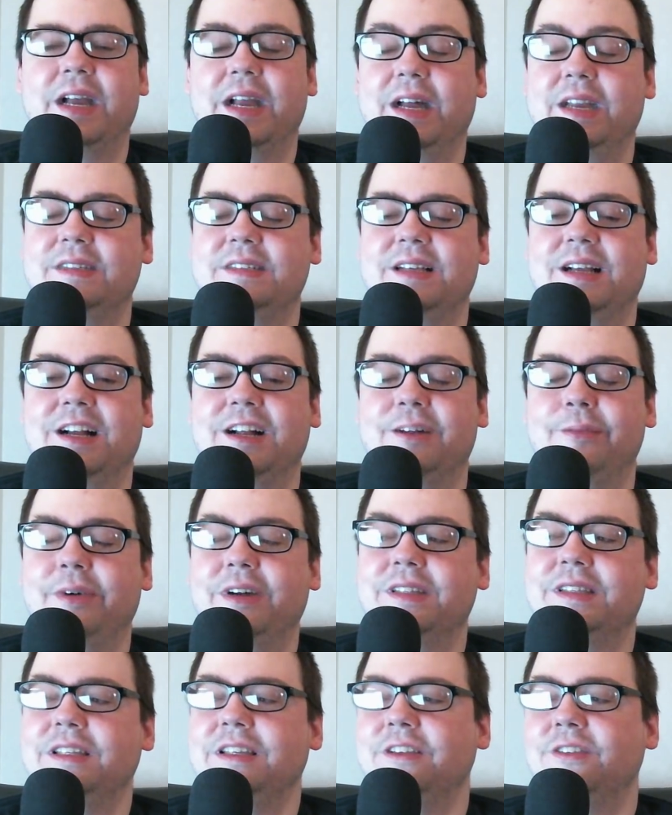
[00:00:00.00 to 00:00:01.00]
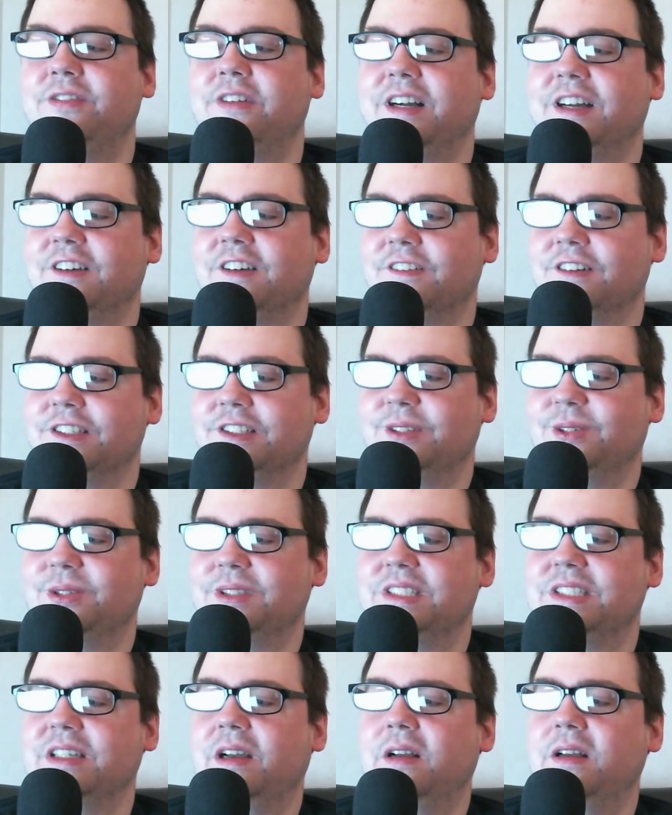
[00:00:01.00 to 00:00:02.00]
I got to talk about these fucking
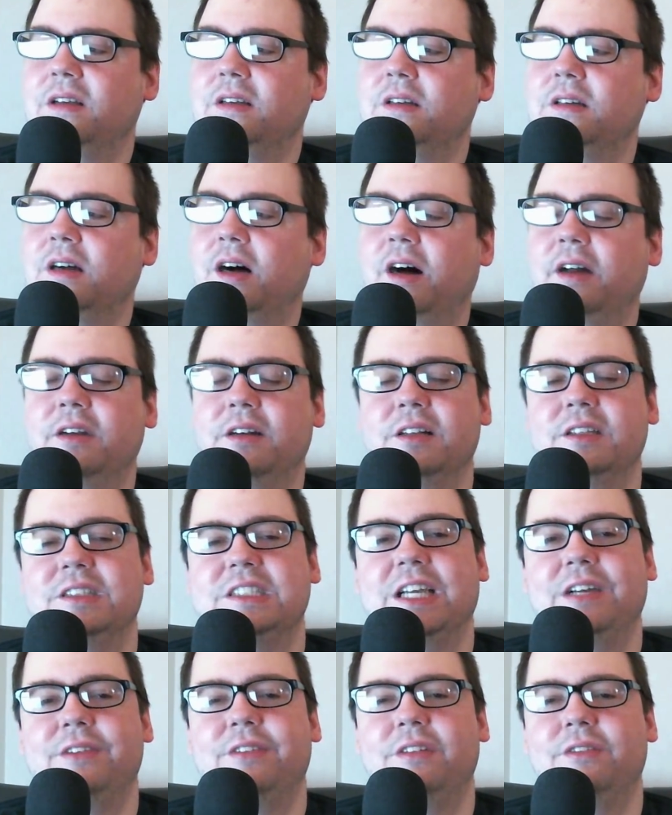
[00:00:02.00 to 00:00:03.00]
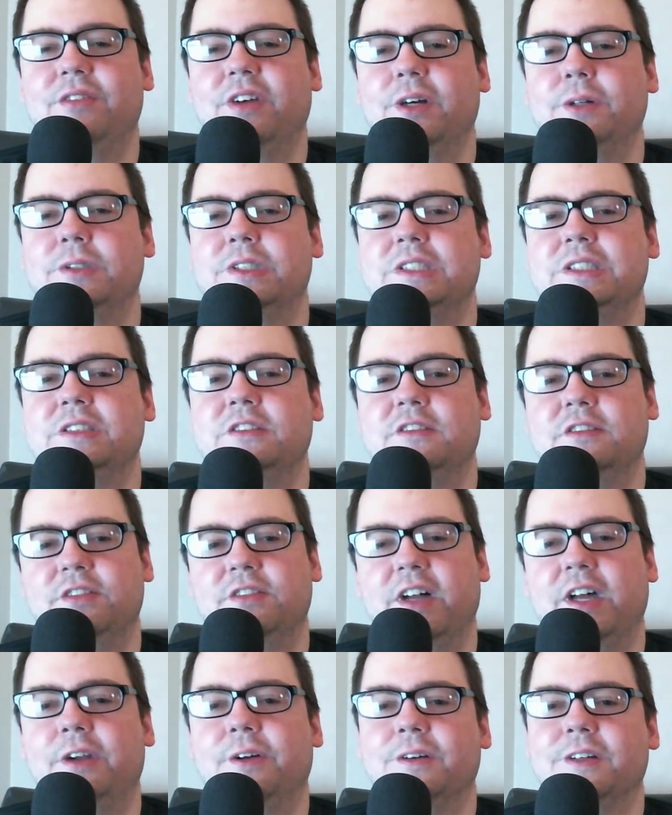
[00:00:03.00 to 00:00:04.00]
results. 107 votes.
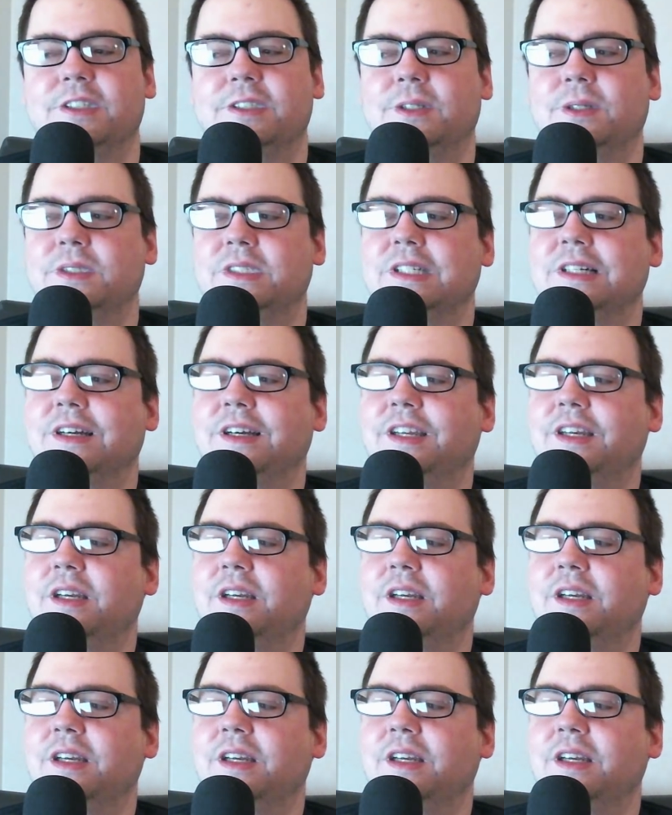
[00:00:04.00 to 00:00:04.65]
Final results are